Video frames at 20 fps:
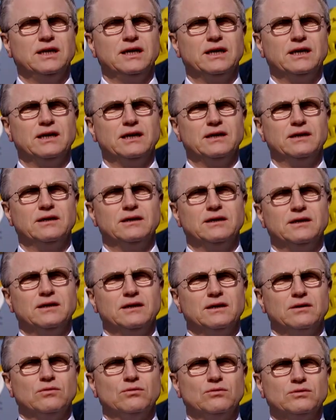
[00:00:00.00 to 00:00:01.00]
are
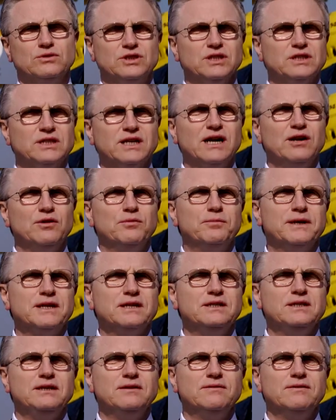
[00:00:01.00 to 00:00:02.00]
staffed with almost
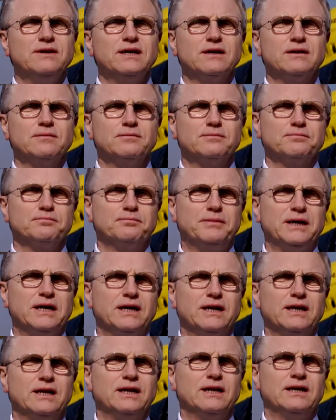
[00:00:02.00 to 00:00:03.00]
ninety
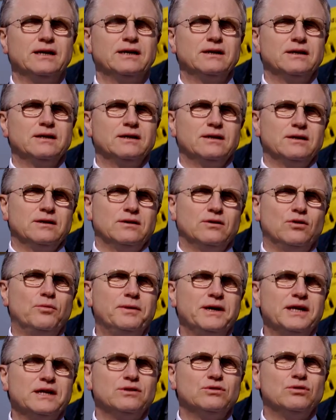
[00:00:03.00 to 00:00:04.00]
dispatchers during peak
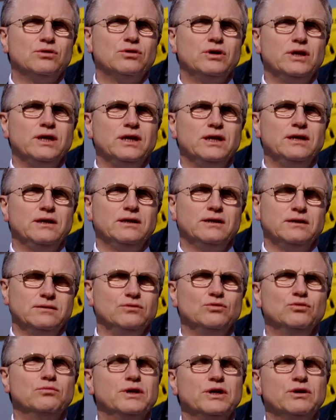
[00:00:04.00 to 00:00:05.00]
times every
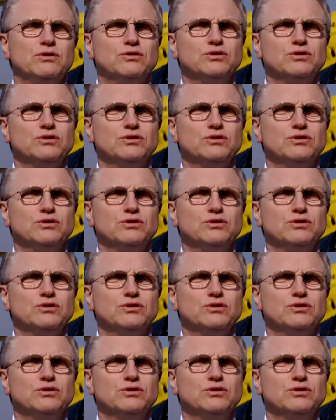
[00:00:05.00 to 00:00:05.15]
day.